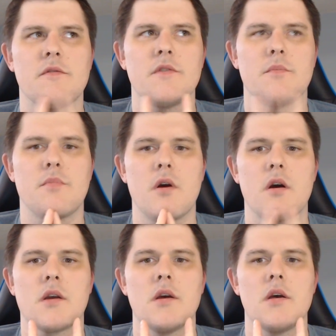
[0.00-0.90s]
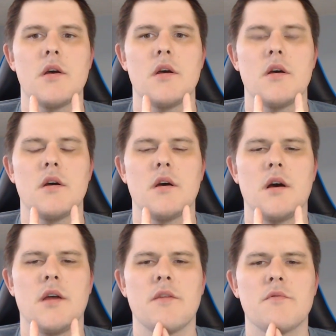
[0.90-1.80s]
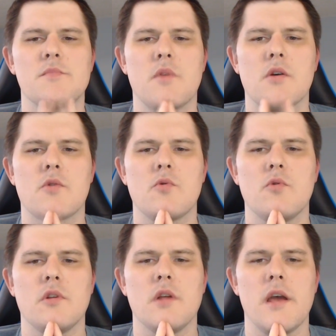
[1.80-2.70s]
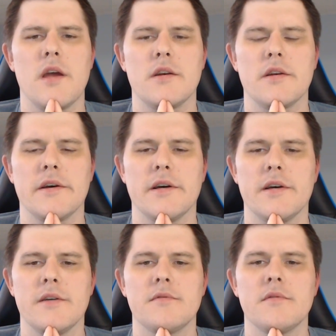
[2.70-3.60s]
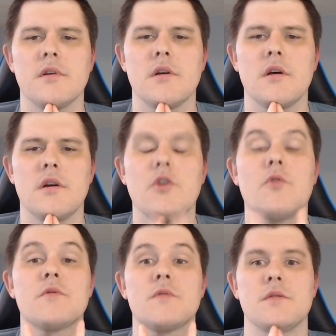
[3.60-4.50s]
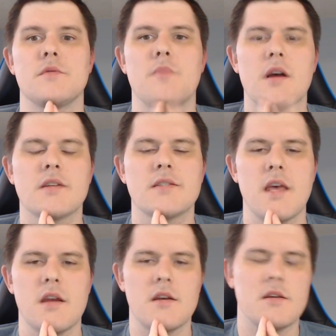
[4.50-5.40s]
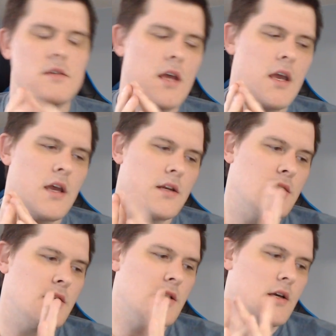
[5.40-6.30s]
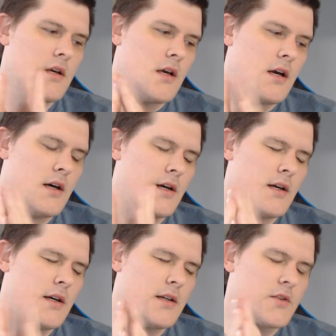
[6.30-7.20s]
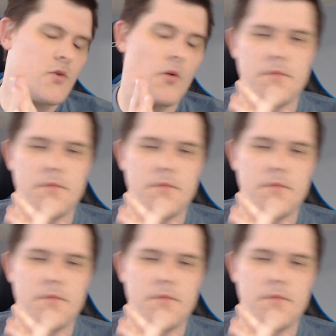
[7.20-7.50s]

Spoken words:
Brock. I think it was Brock Cruel and no, it was Brock Saiyan and Skull